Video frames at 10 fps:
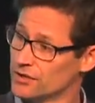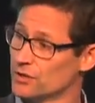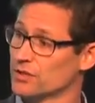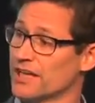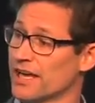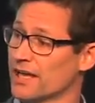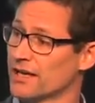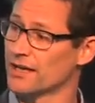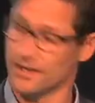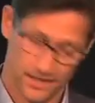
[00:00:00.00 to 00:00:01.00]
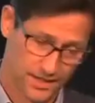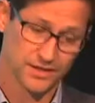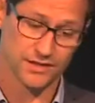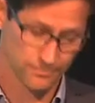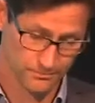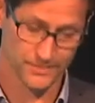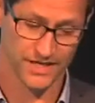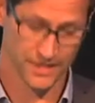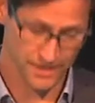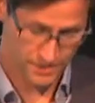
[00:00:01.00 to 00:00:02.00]
You click it, and
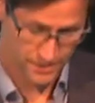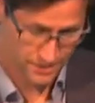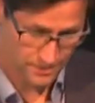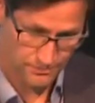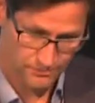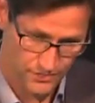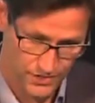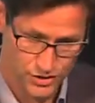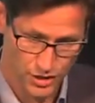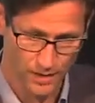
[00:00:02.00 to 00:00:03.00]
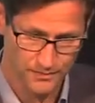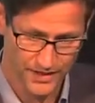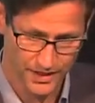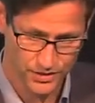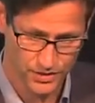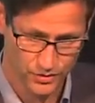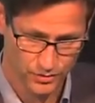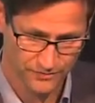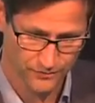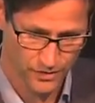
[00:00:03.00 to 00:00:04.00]
there is the shop that I showed
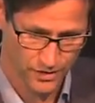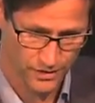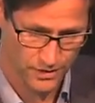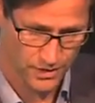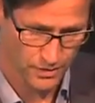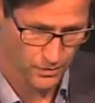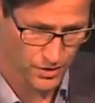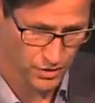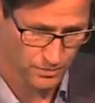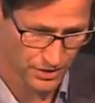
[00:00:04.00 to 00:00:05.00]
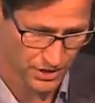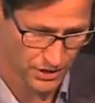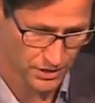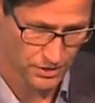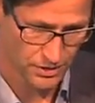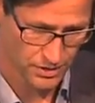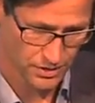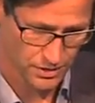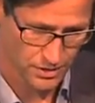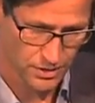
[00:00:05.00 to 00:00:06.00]
you before, which could be
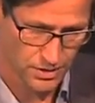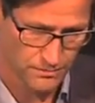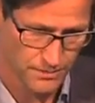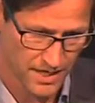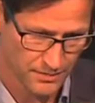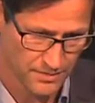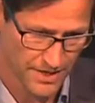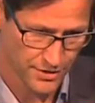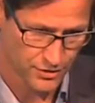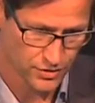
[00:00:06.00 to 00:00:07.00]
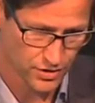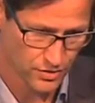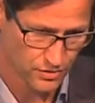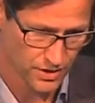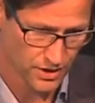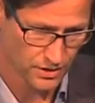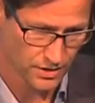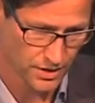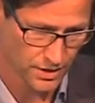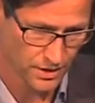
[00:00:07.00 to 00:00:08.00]
maybe better shown
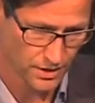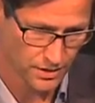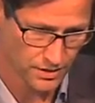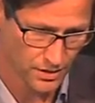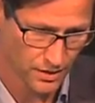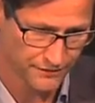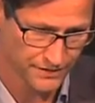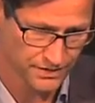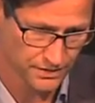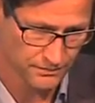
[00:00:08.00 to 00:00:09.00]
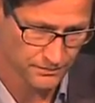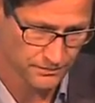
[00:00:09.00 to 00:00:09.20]
in the Huffington.